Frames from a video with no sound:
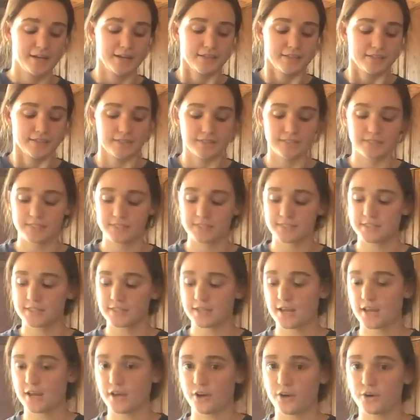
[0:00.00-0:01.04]

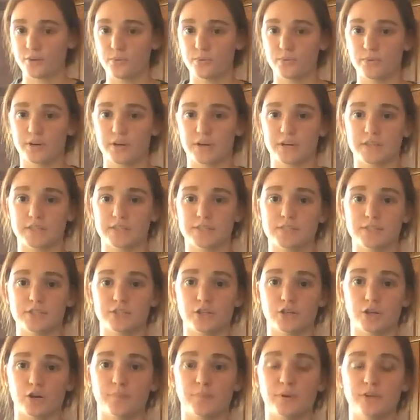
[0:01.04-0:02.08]
So we're going to
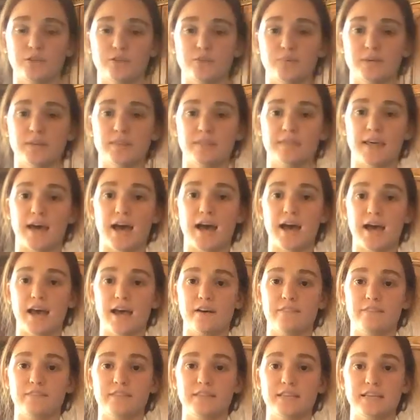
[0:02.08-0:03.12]
start by doing that. I
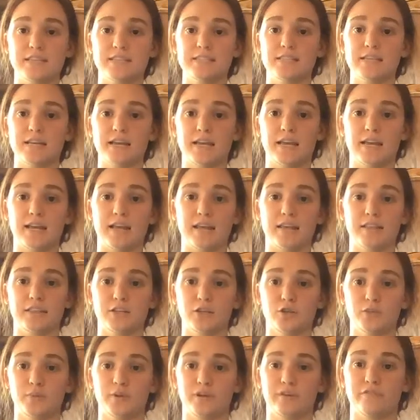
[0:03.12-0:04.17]
have this in a
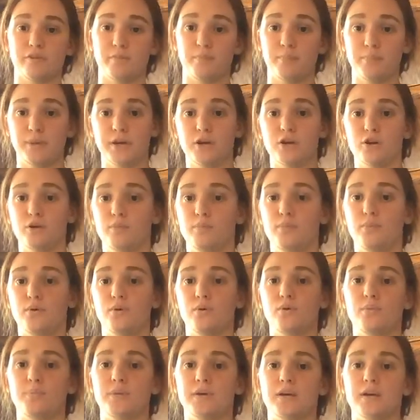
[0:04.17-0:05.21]
little bit of a bigger
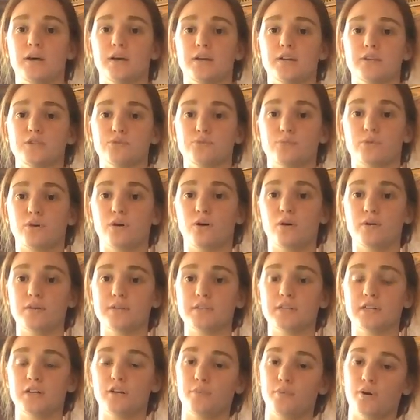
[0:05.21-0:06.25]
bowl because we're always
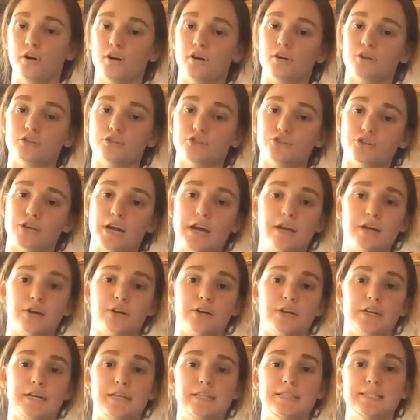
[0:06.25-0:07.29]
going to put our dry
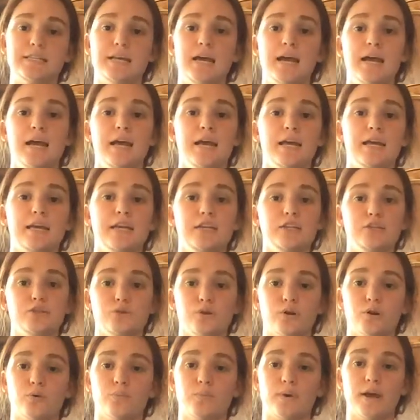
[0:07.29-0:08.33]
ingredients
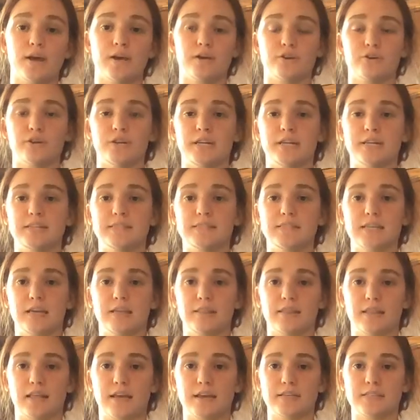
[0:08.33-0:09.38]
into our wet ingredients
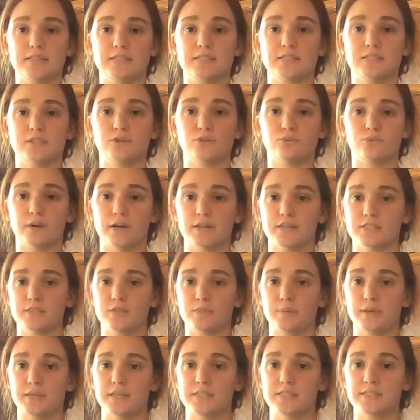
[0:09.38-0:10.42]
unless the
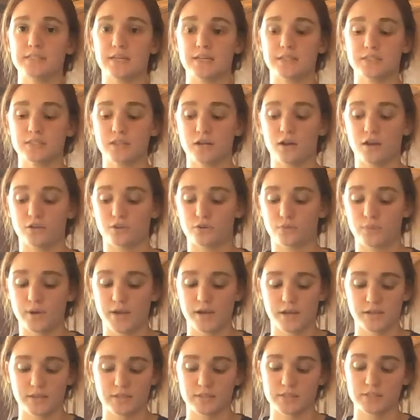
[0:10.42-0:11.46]
recipe states
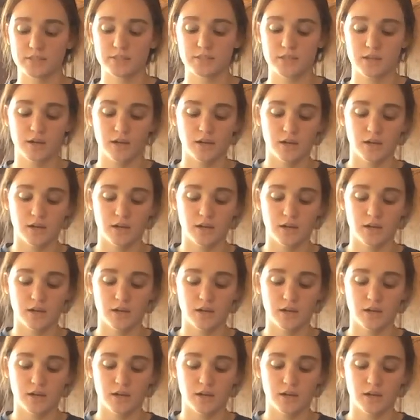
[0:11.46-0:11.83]
otherwise.